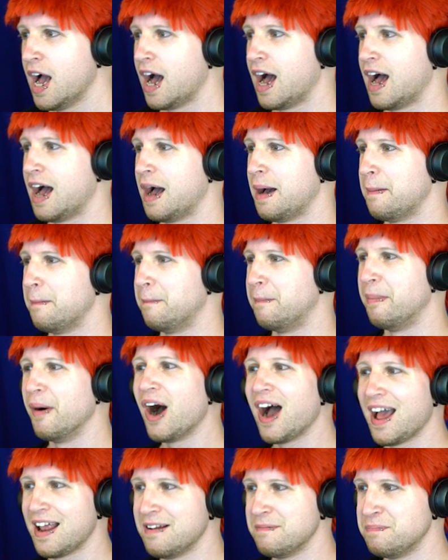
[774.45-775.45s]
Uh,
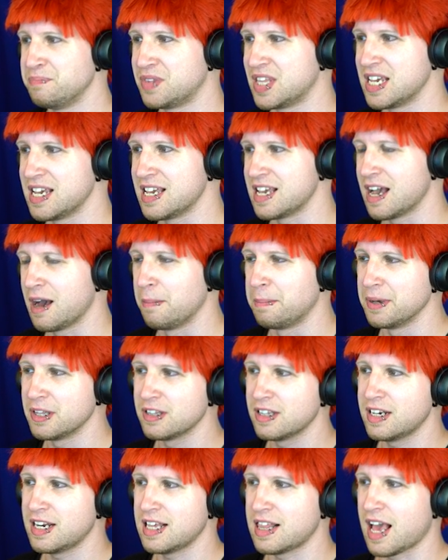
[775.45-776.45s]
but the
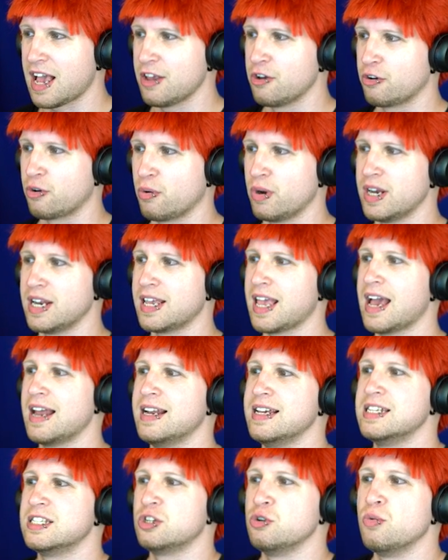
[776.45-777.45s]
ability that you're going to
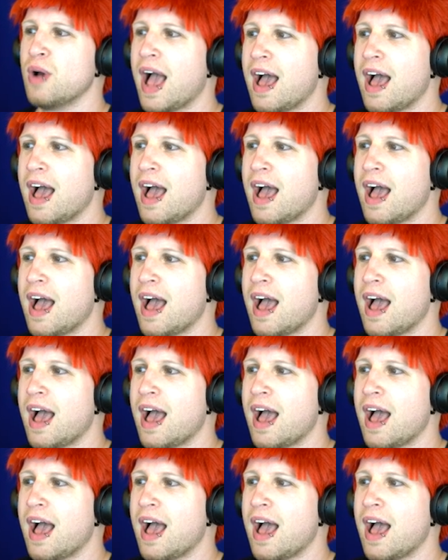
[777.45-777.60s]
get is you